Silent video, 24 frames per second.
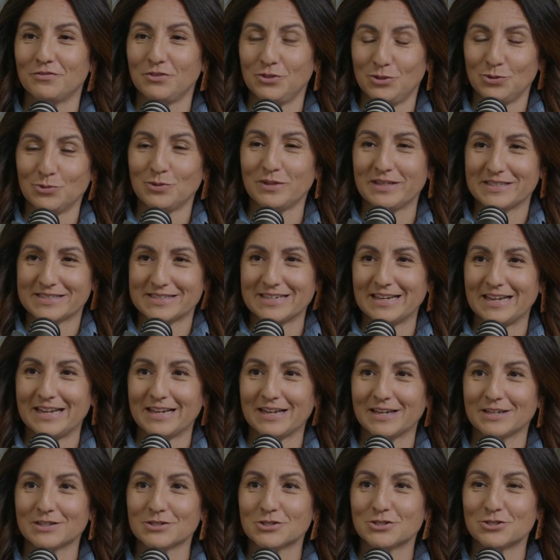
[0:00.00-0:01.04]
you
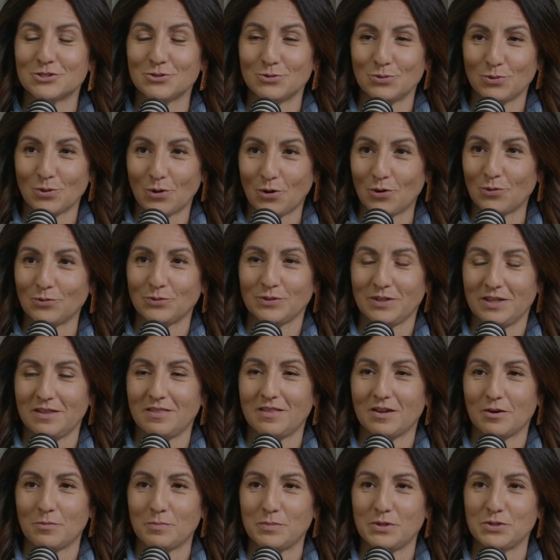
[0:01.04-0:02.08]
listening to only
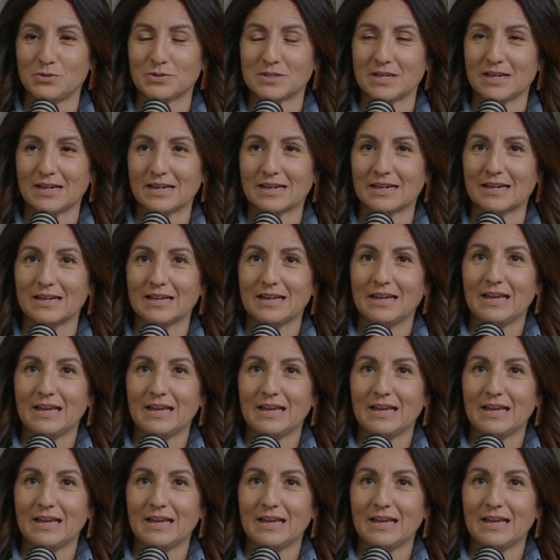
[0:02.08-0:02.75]
their music.